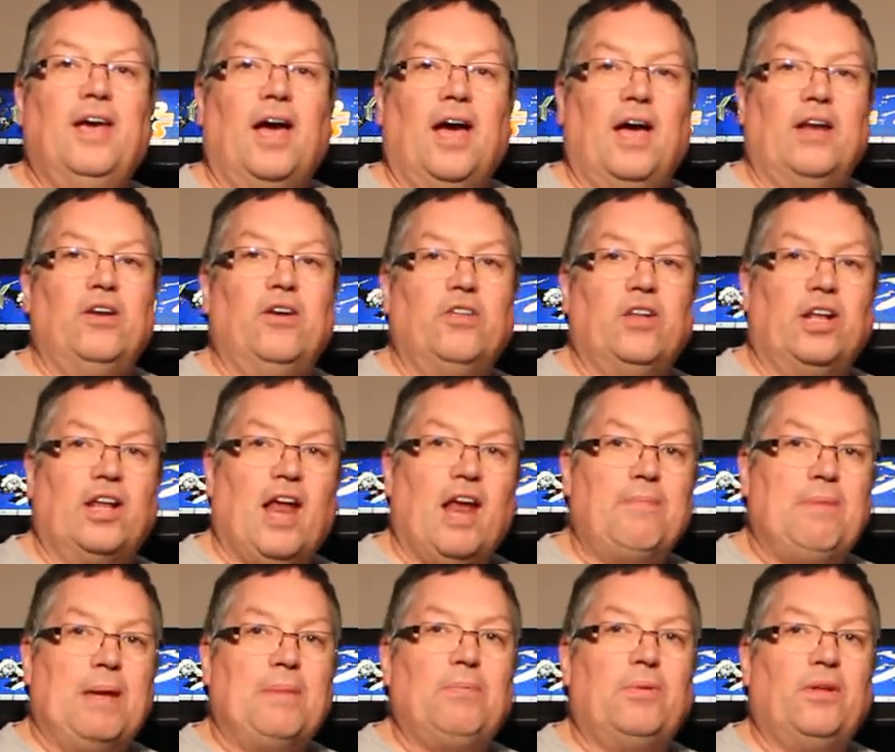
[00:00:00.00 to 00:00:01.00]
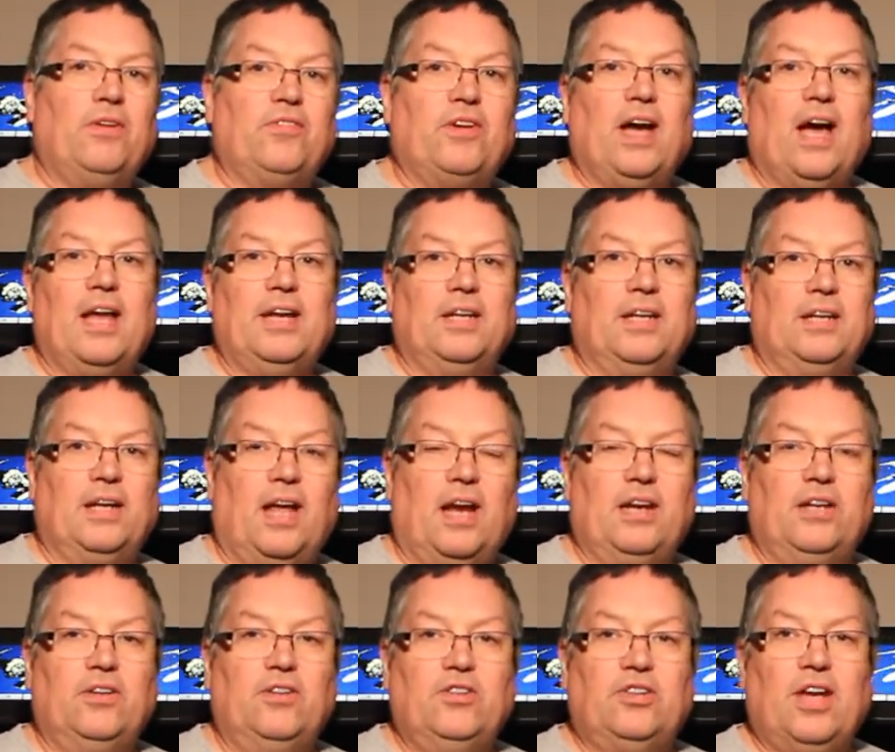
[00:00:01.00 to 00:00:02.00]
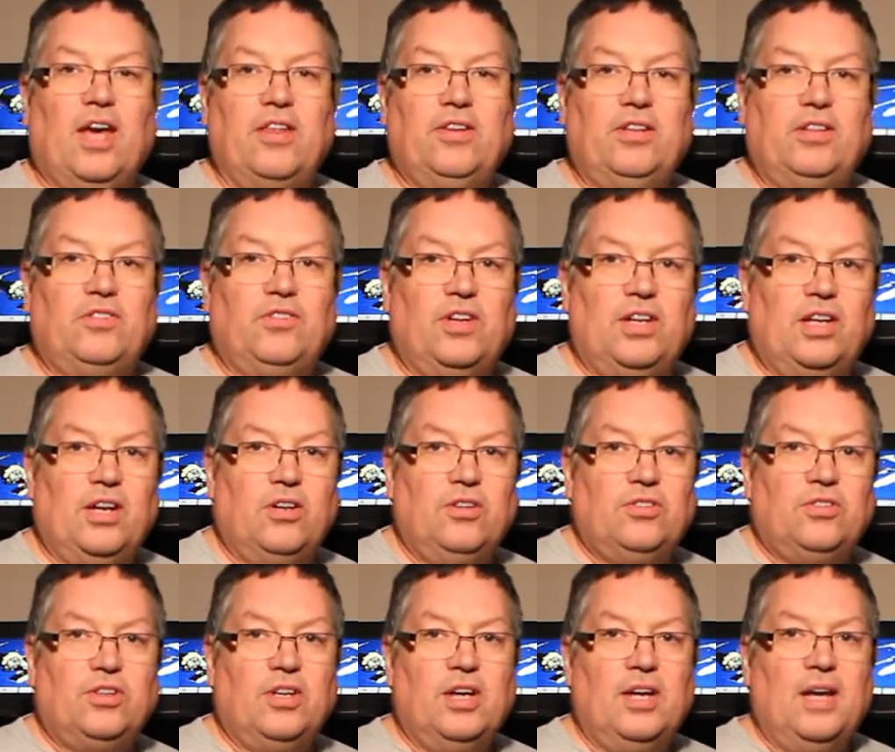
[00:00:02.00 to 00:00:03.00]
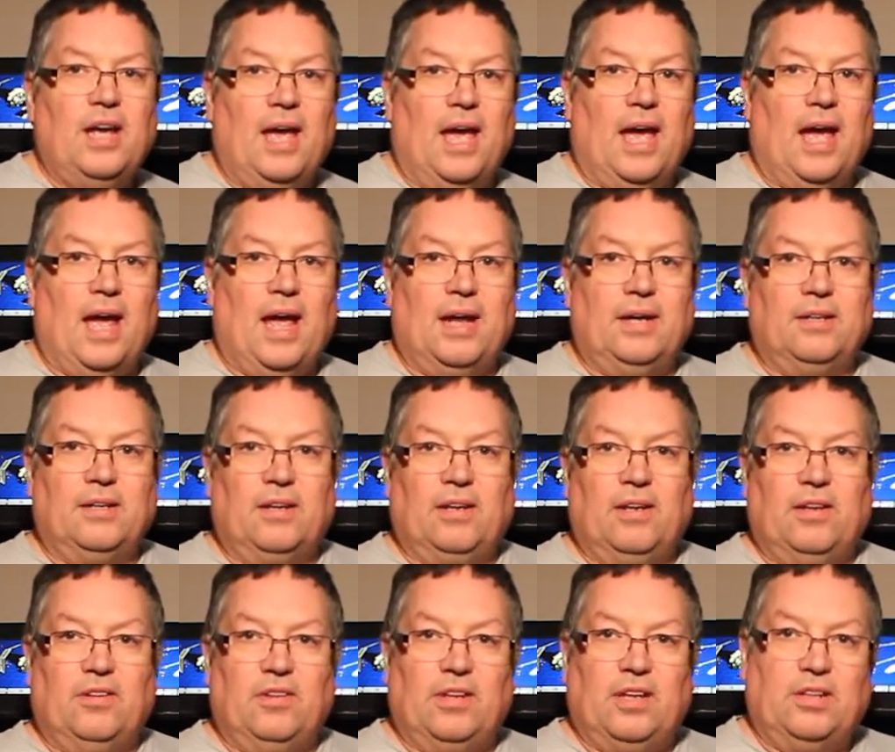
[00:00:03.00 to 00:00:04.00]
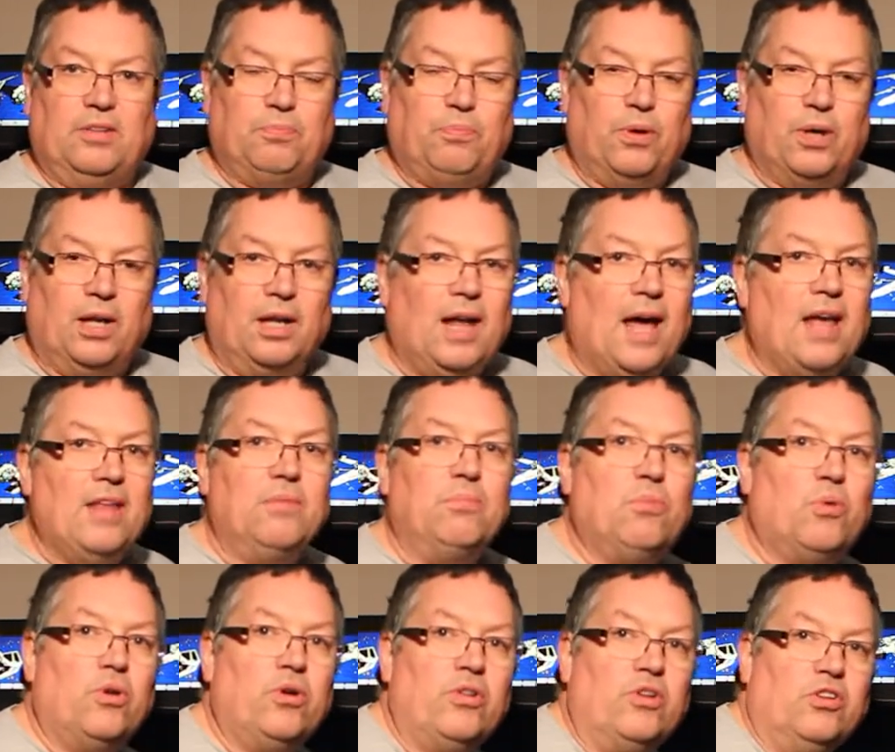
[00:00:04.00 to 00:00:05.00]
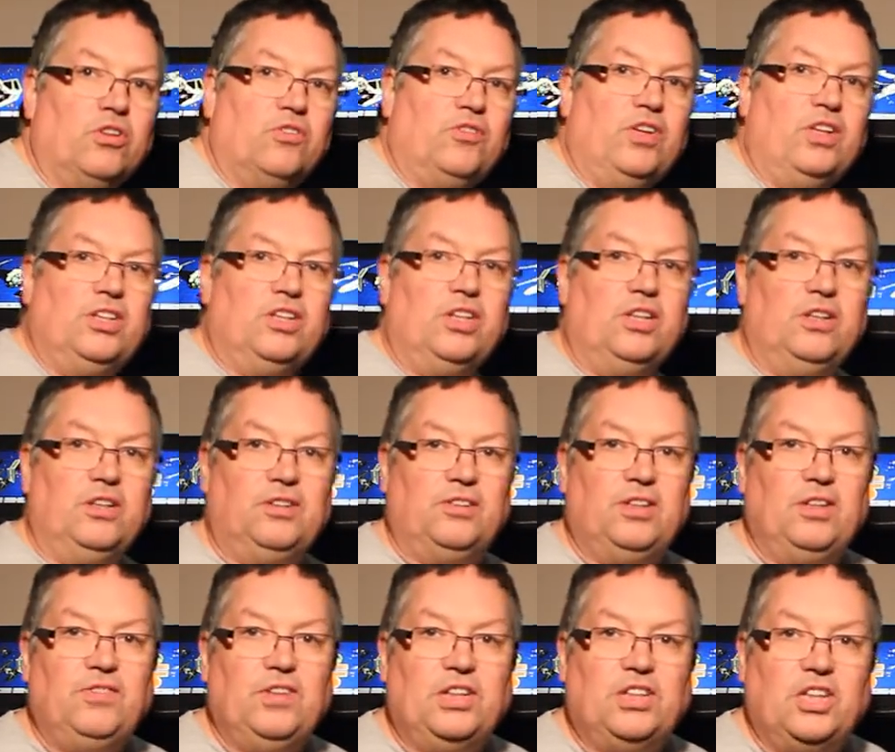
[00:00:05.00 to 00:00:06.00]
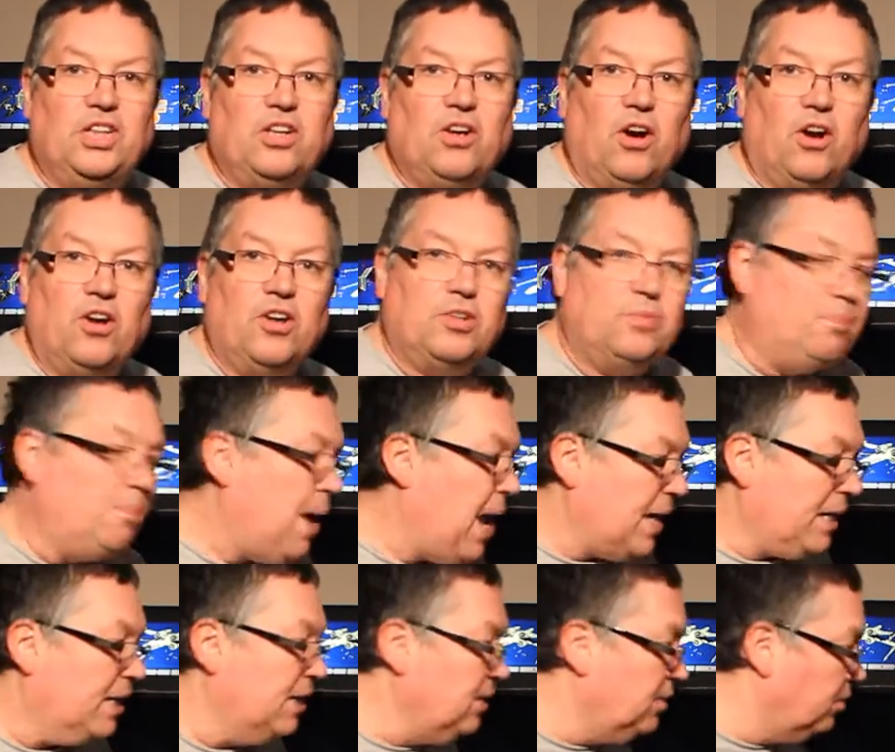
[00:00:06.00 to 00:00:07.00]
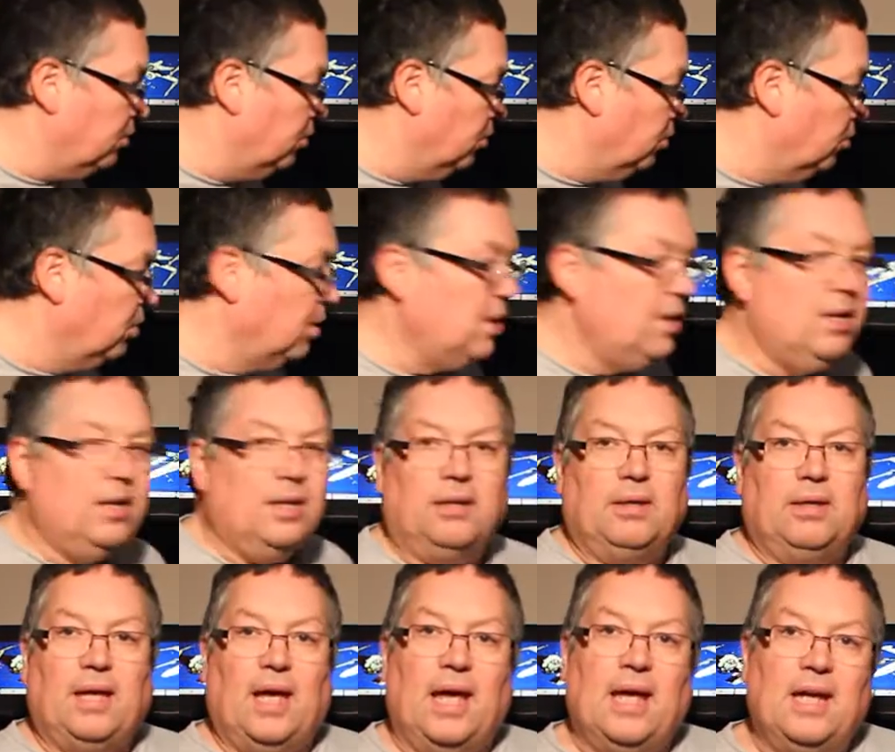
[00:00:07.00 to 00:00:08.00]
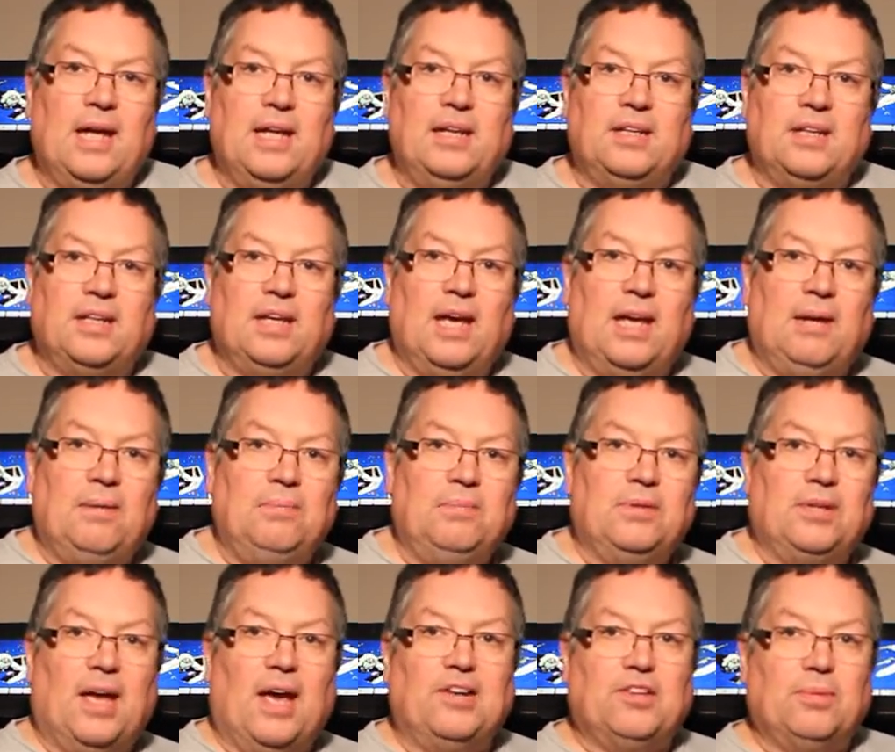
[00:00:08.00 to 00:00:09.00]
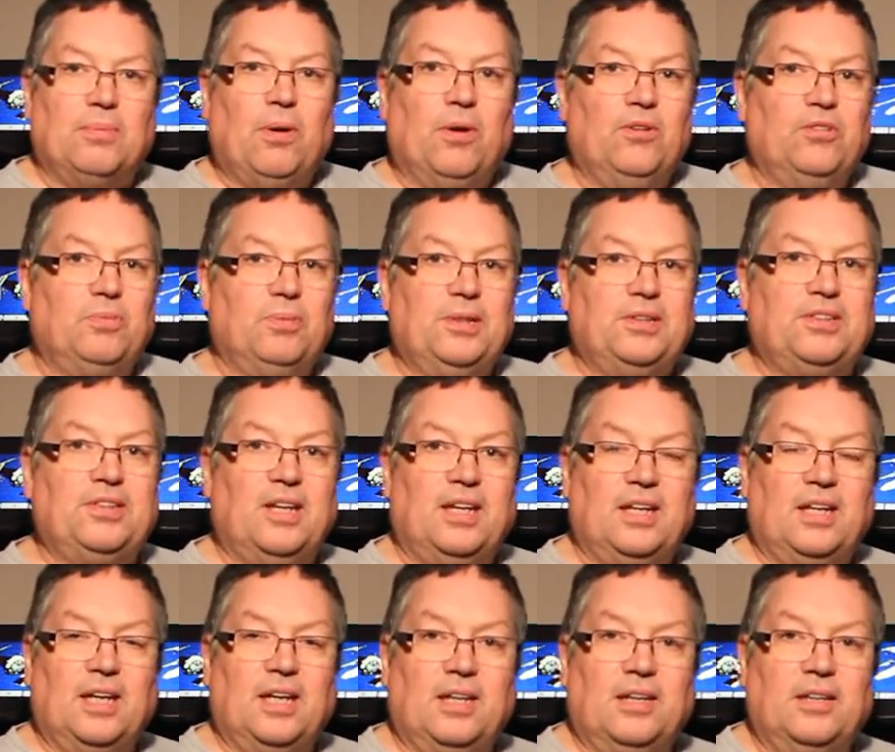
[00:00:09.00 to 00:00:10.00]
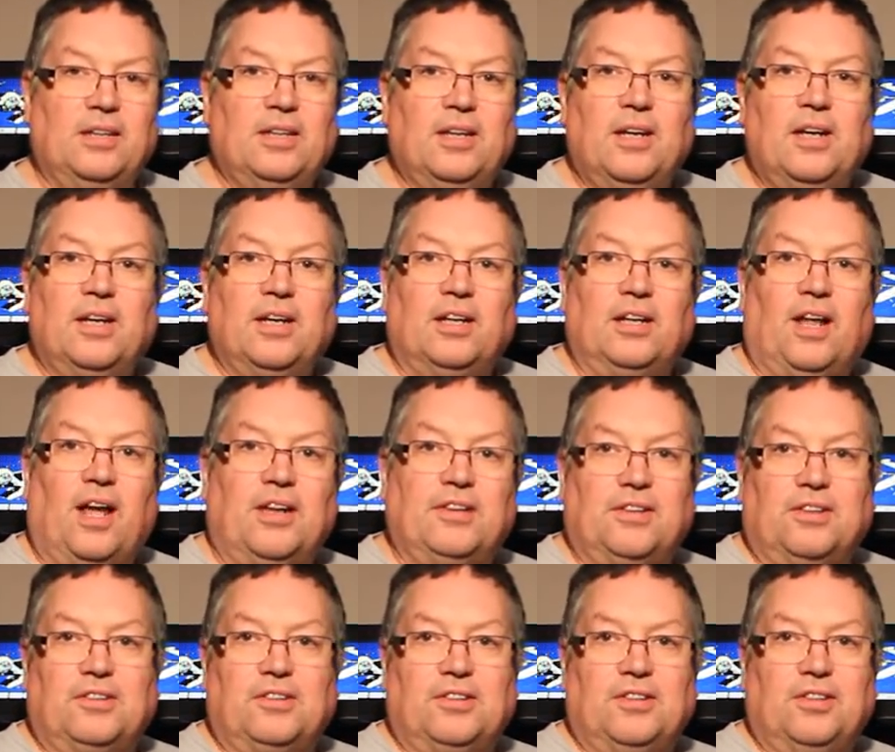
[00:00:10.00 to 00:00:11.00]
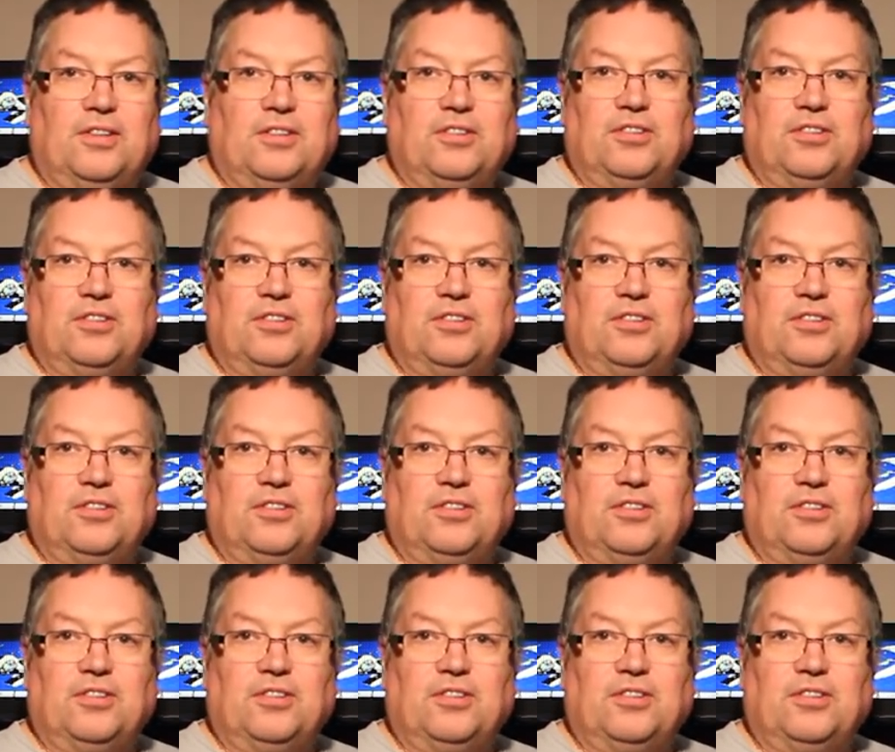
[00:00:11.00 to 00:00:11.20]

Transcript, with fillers: I know that a lot of people have gotten a lot of use out of these videos, and uh, it's put a lot of more of those VG, ZVG cards back into, into games as opposed to be sitting in closets.